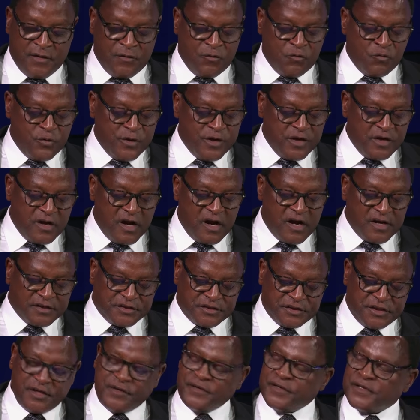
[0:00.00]
we are
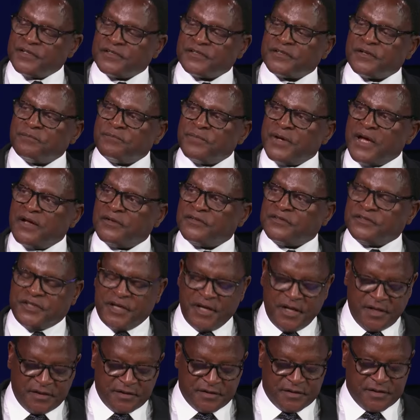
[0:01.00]
serious about
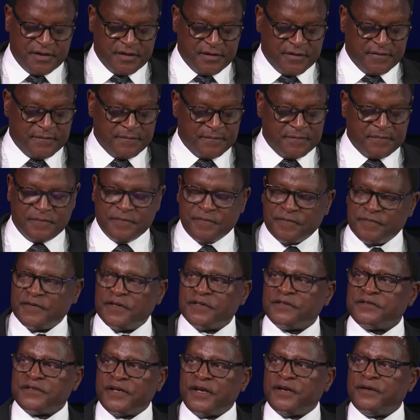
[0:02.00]
changing the
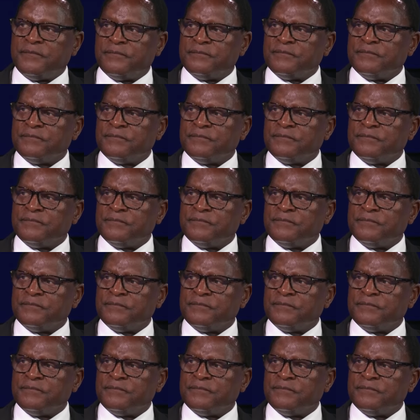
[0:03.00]
same.